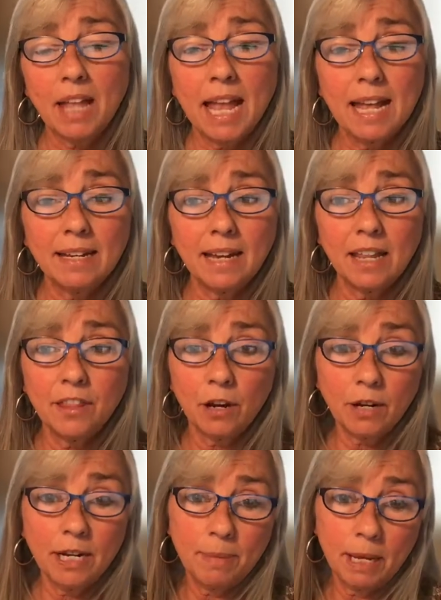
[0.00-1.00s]
and they're
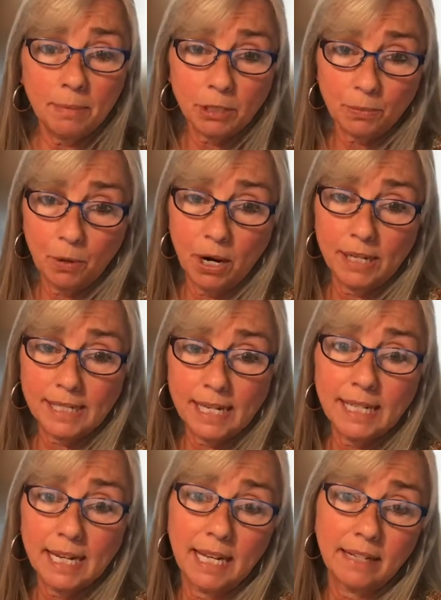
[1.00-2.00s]
going to be able to
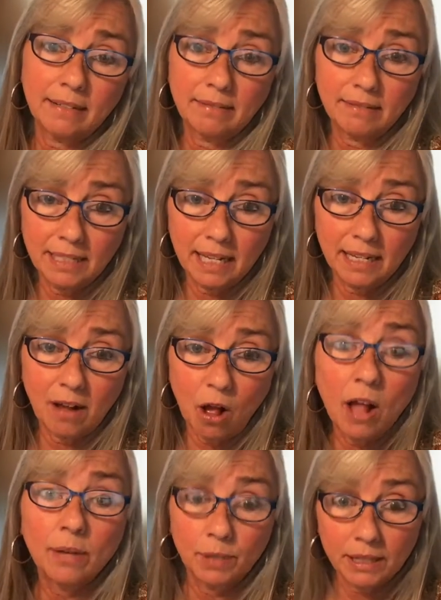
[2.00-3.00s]
process and get get
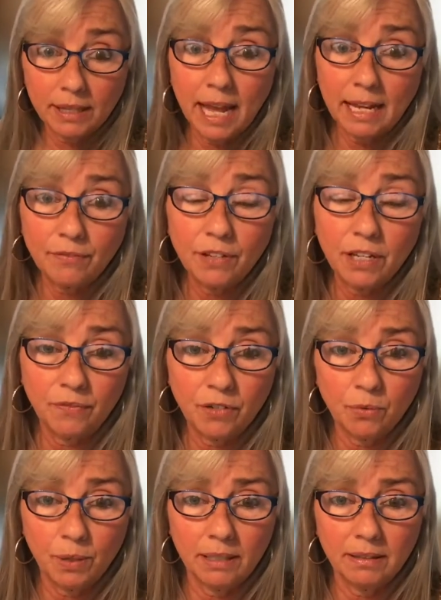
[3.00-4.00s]
on with life if
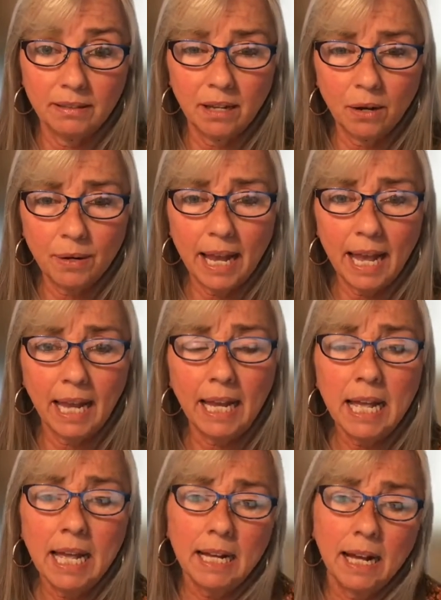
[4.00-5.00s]
you will okay
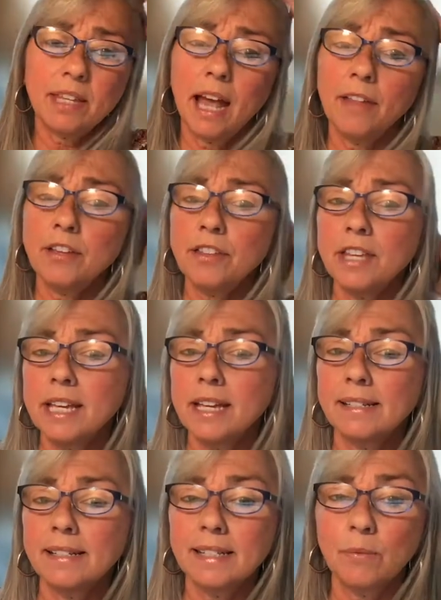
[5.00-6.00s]
the other thing
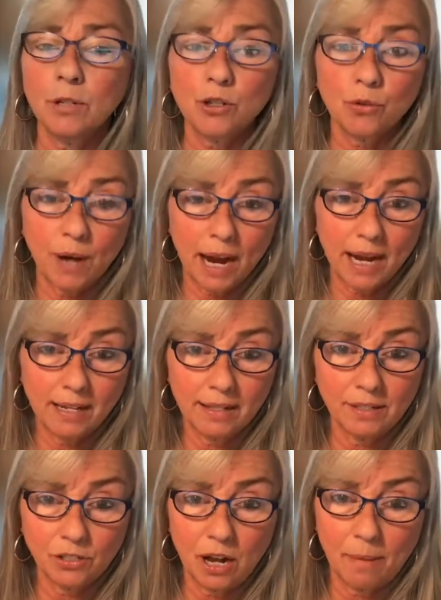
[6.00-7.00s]
is is that we're dragging
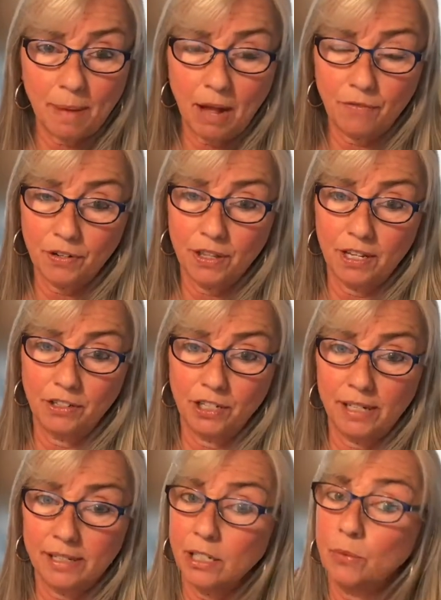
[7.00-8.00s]
this job out for the
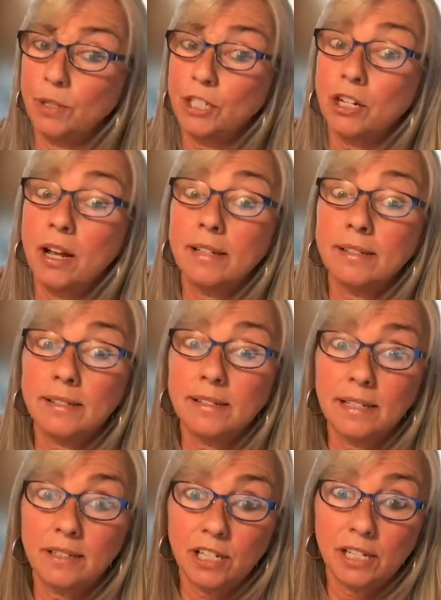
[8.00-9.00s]
adjuster which causes
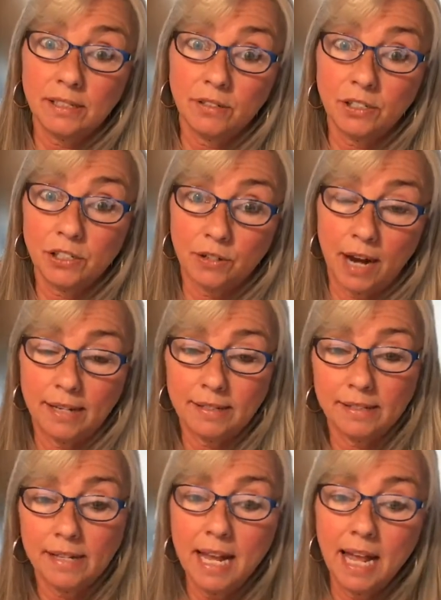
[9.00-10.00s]
the adjuster
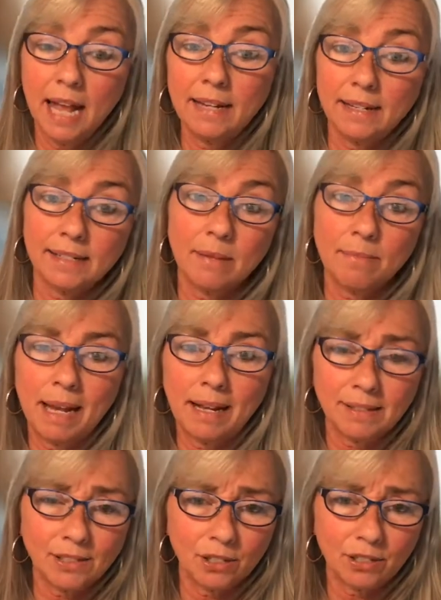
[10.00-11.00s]
stress and doesn't make
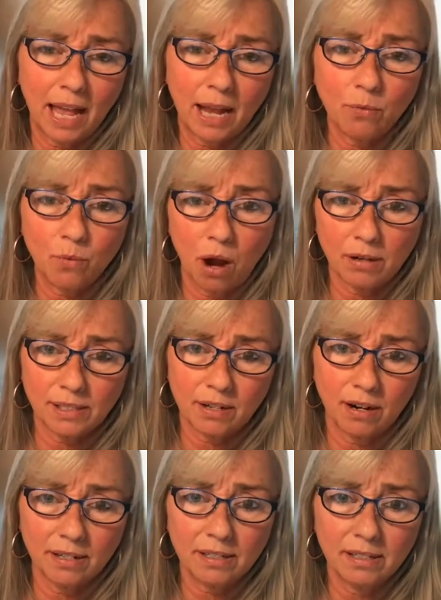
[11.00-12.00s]
us look like rock
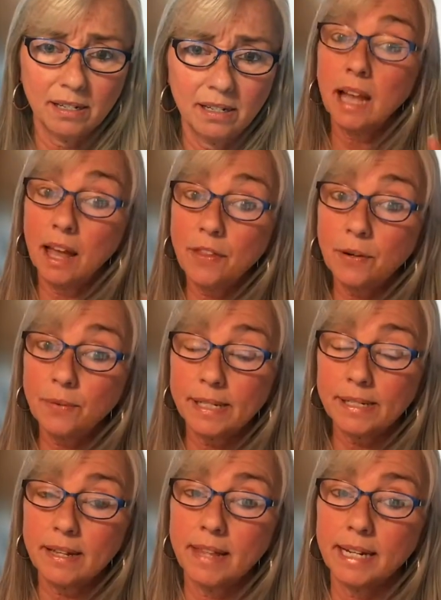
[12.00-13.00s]
stars the other
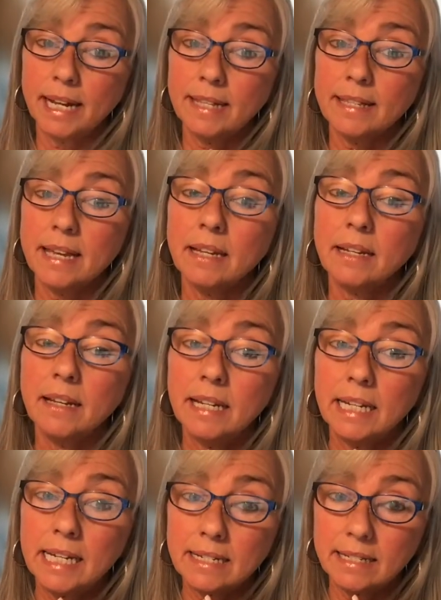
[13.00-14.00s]
reason that i think
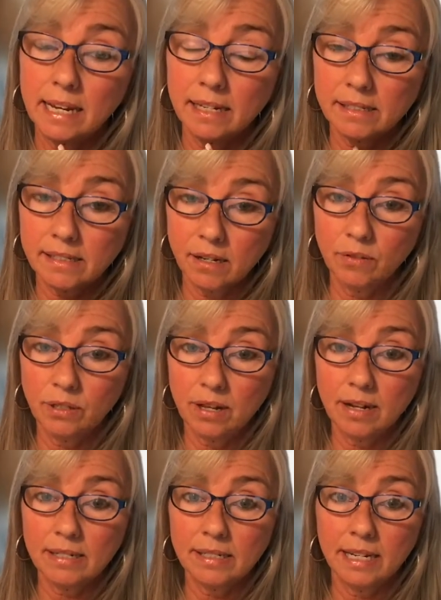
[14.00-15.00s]
it takes so
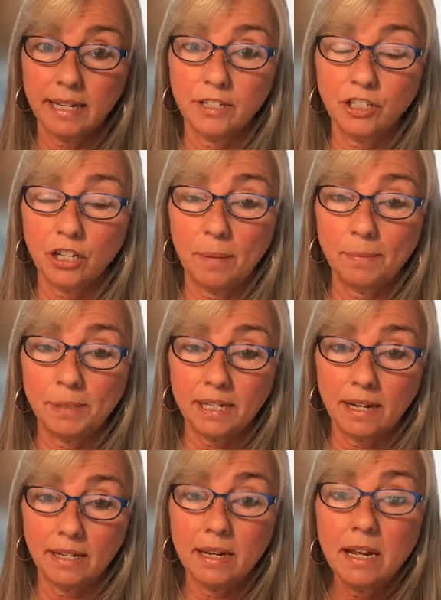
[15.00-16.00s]
long to get jobs
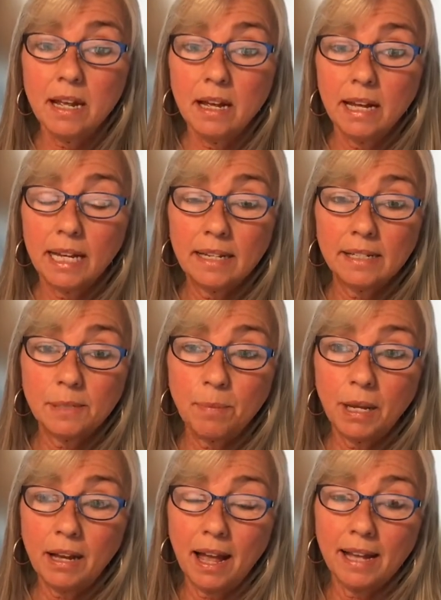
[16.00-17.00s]
done is
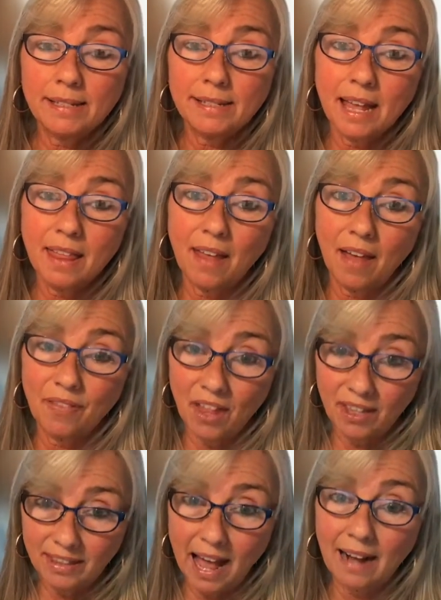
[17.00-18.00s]
because the
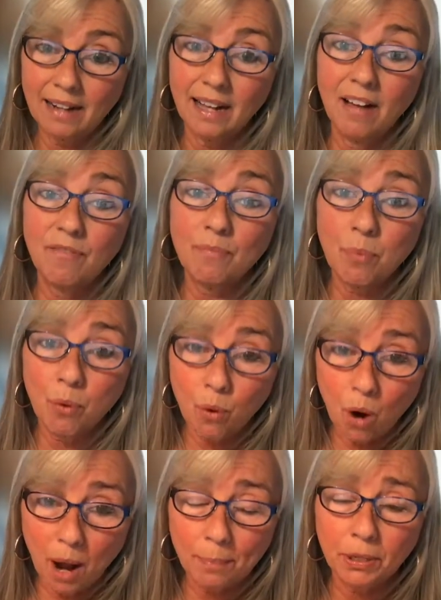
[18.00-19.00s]
lack of
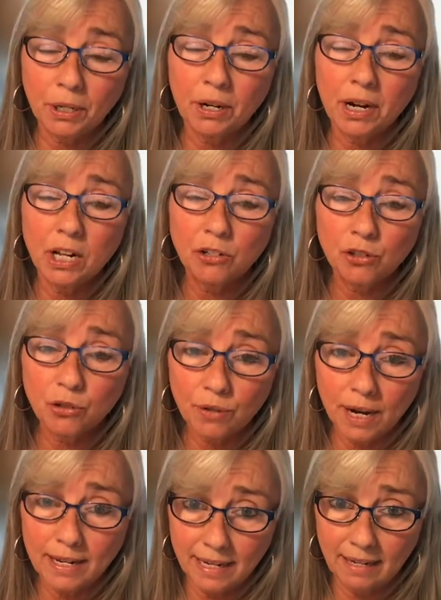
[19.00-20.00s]
proper
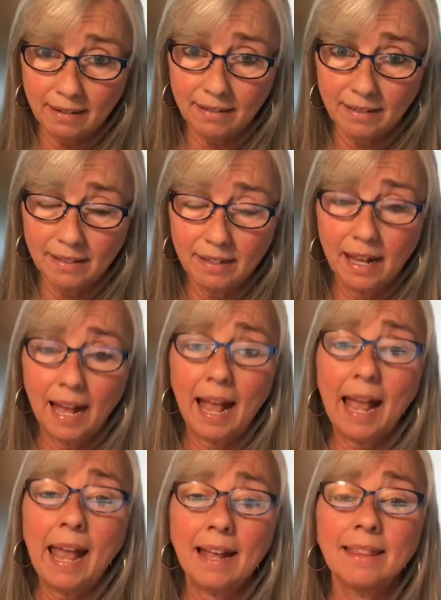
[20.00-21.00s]
training
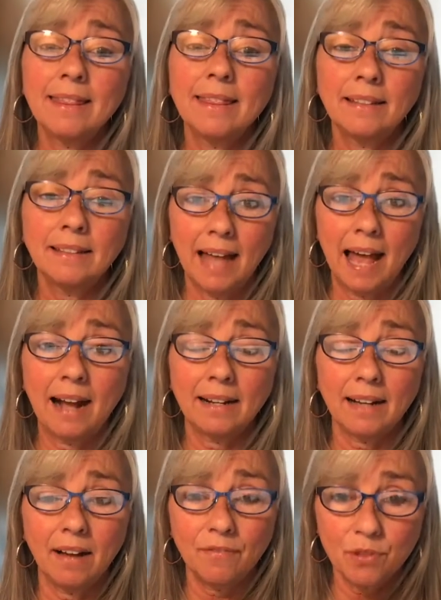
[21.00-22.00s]
and the lack
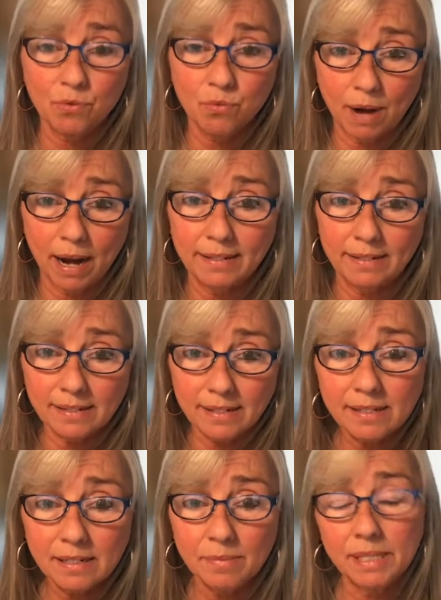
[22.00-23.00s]
of the right
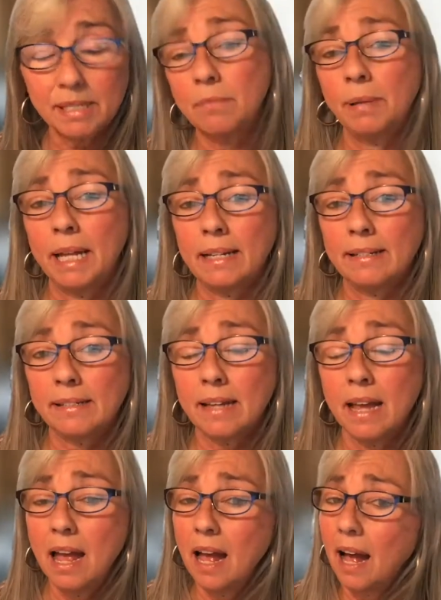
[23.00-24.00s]
systems in place
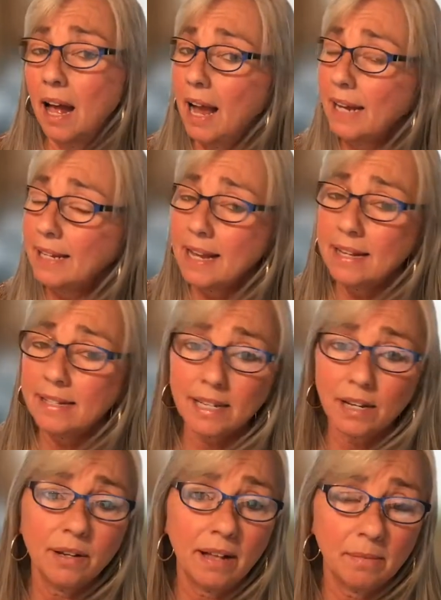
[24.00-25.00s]
I can't
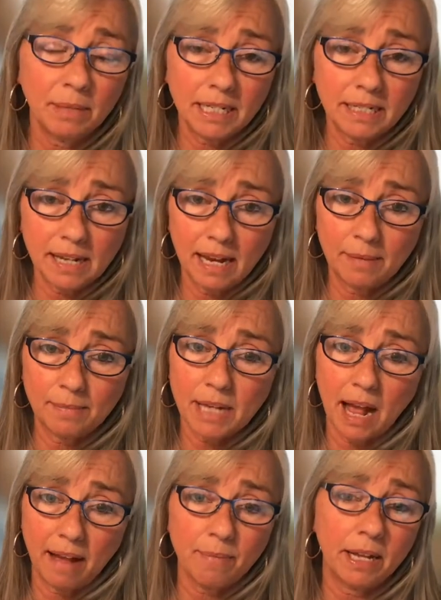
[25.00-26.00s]
tell you how many times
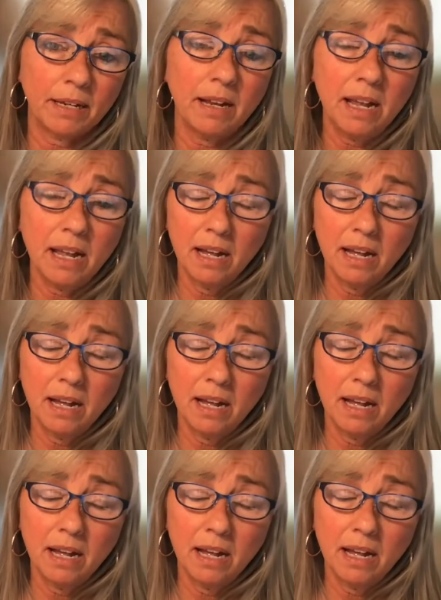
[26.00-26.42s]
I've been